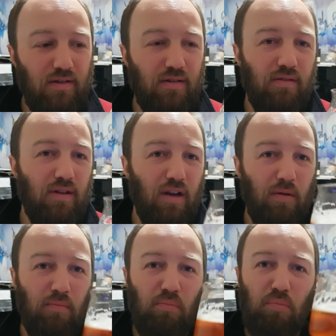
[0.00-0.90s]

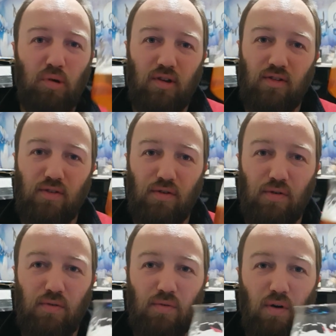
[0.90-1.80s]
to put this
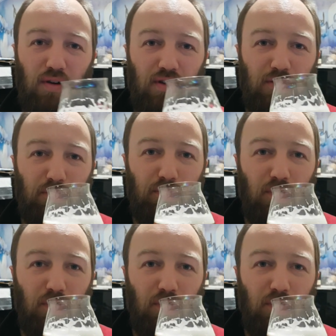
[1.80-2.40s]
through on his